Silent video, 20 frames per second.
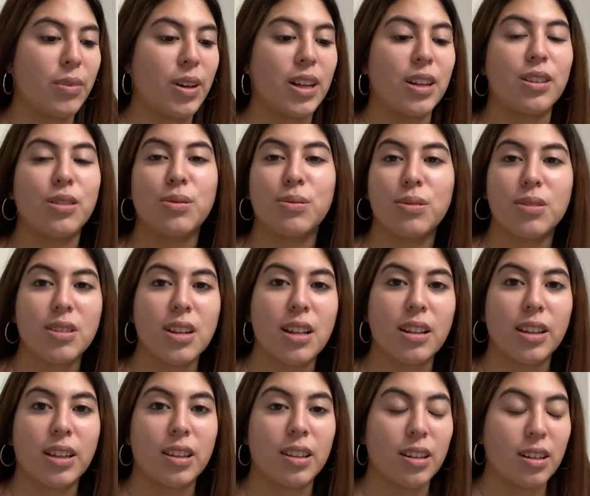And as soon as I
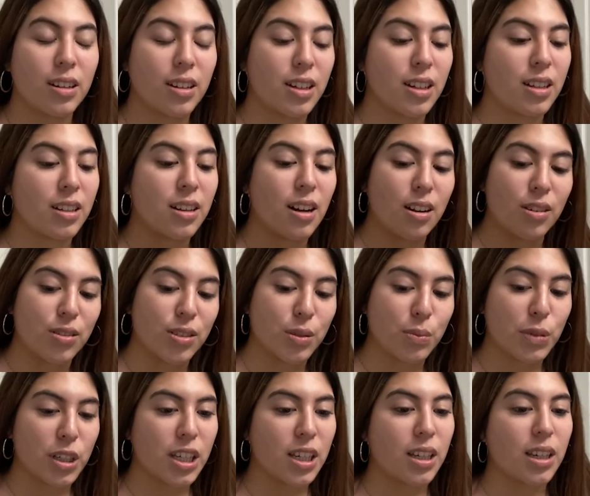lay there, he cuddles
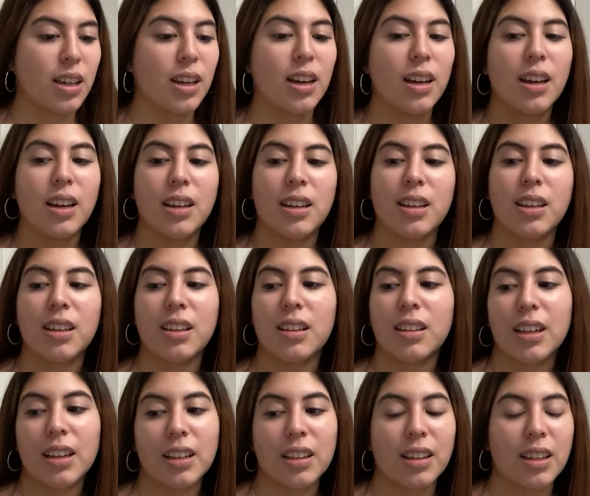me.
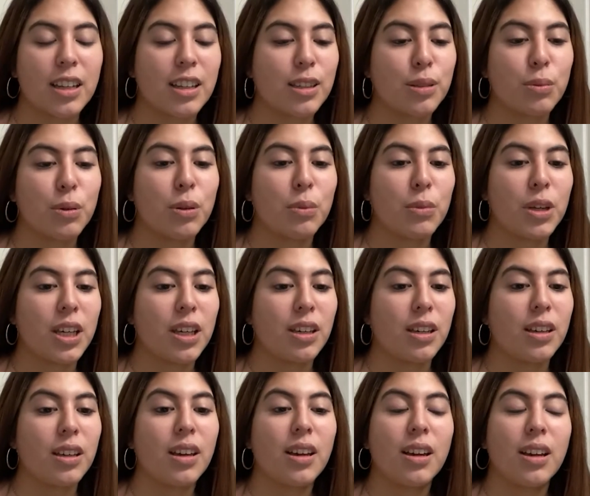He like lays with
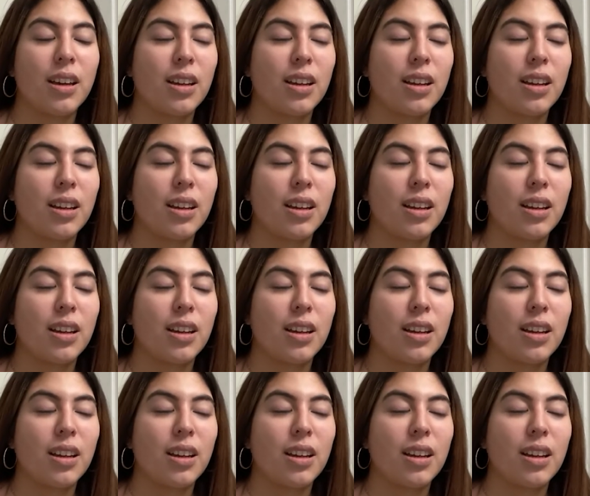me.